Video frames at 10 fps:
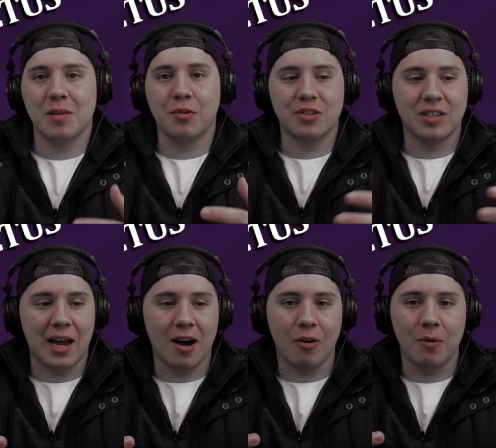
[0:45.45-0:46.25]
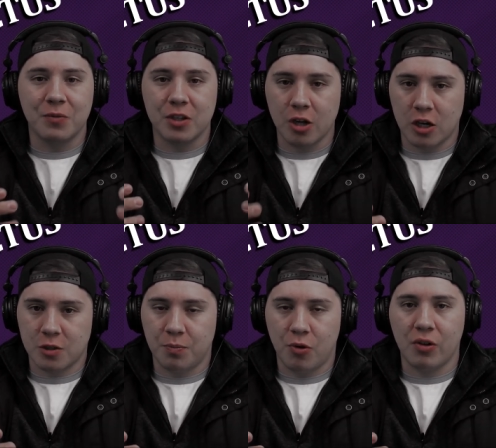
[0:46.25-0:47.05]
So similar to how
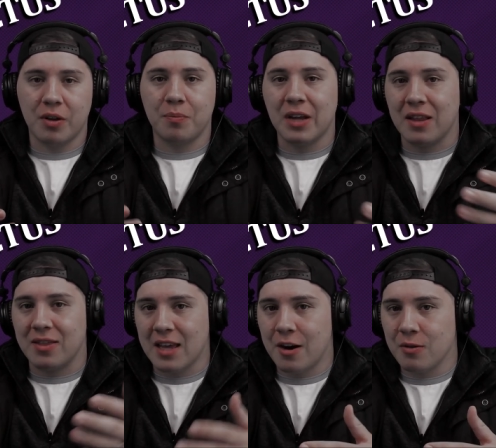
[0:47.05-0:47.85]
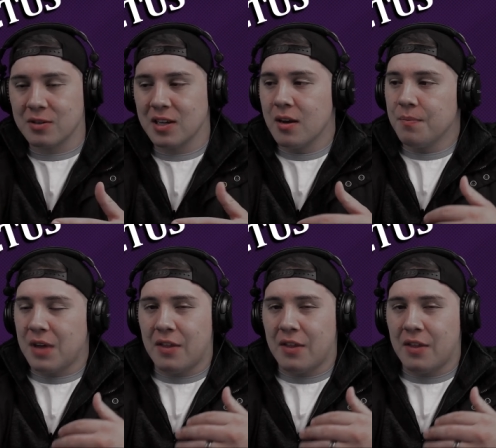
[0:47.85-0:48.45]
Josh Brolin played Thanos,